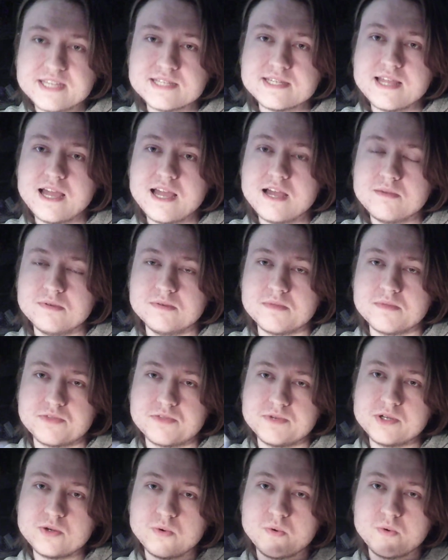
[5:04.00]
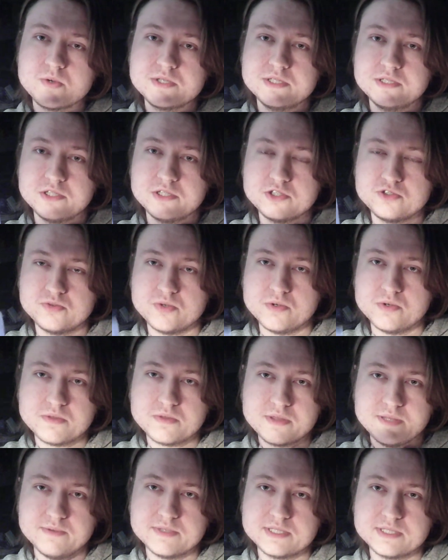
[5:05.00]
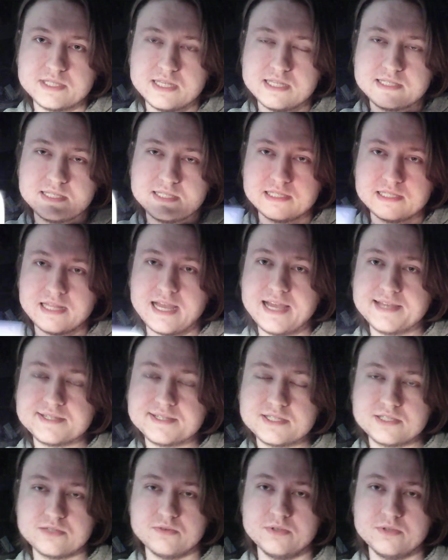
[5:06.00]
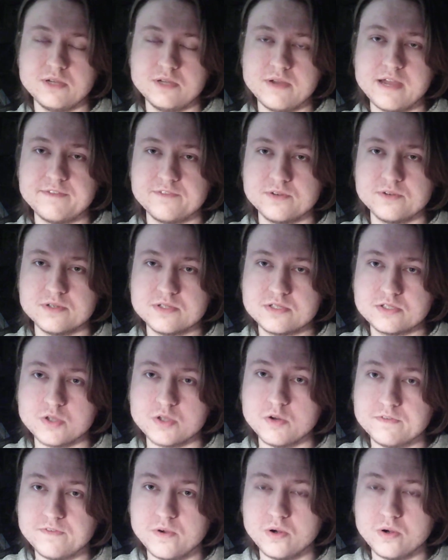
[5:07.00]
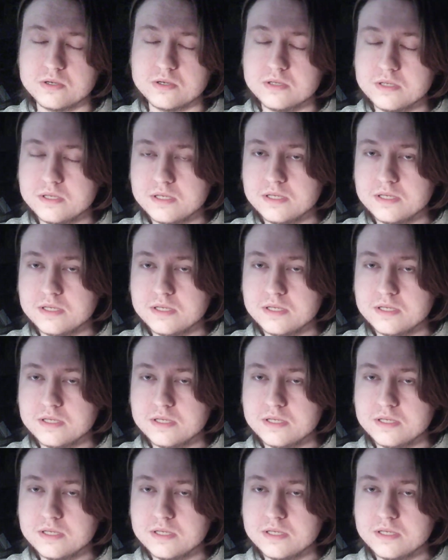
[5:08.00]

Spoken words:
album, Three Chords and the Truth, it's his last studio effort so far.